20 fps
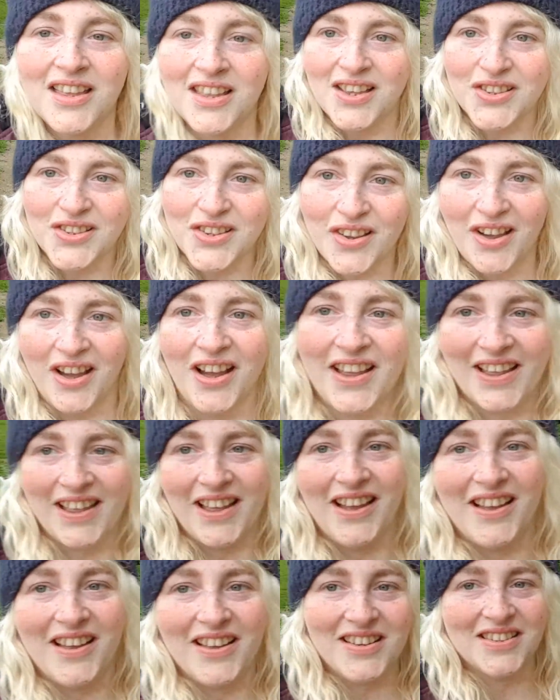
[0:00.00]
So hi
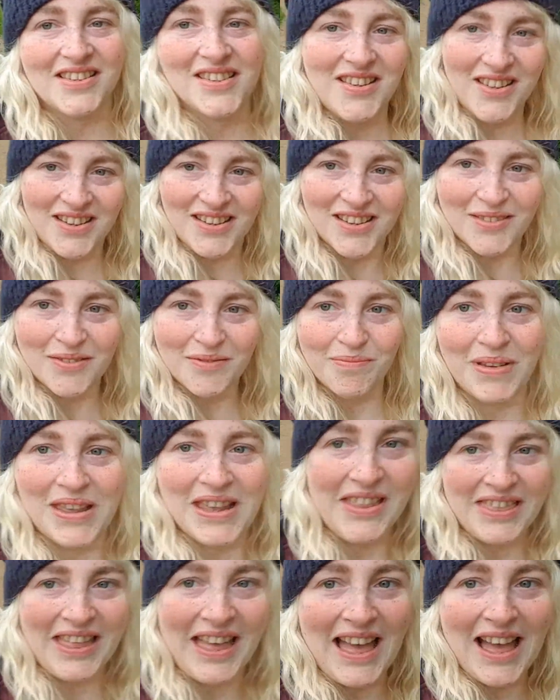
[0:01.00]
guys, me
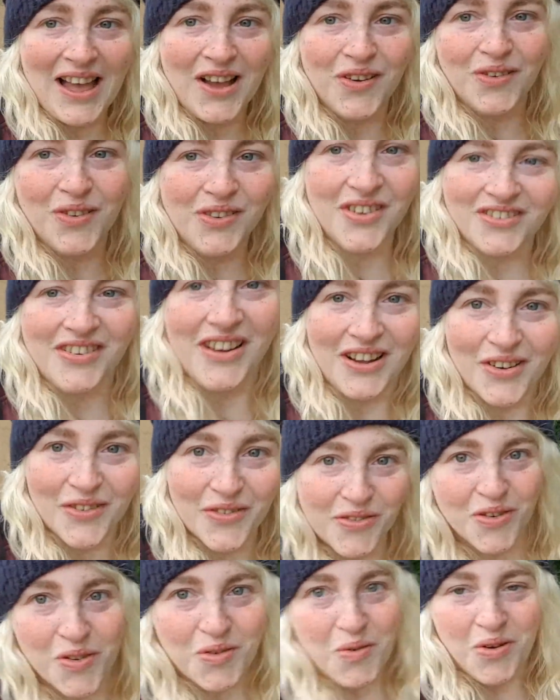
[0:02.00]
and the hound are out
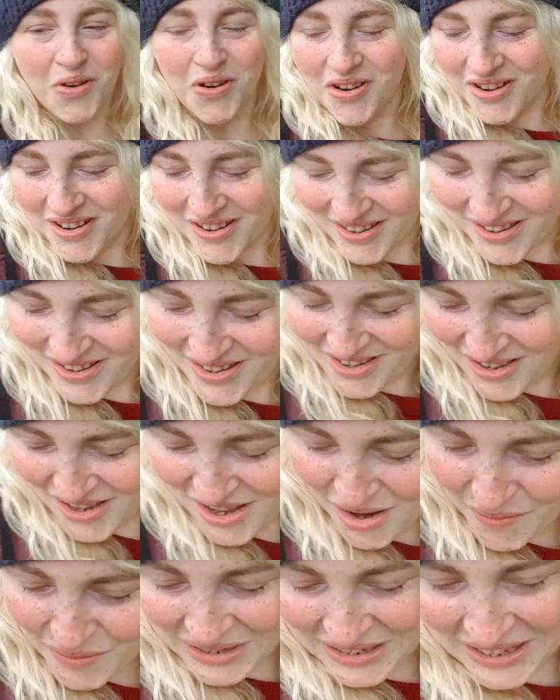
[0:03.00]
for a walk,
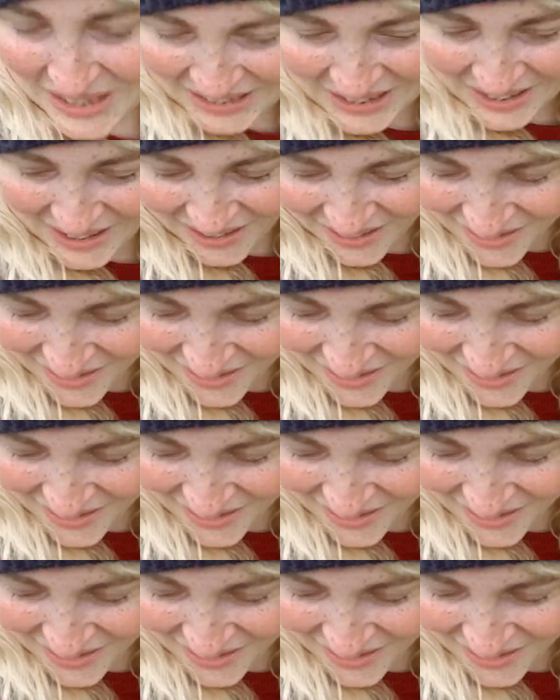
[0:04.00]
aren't we Lily?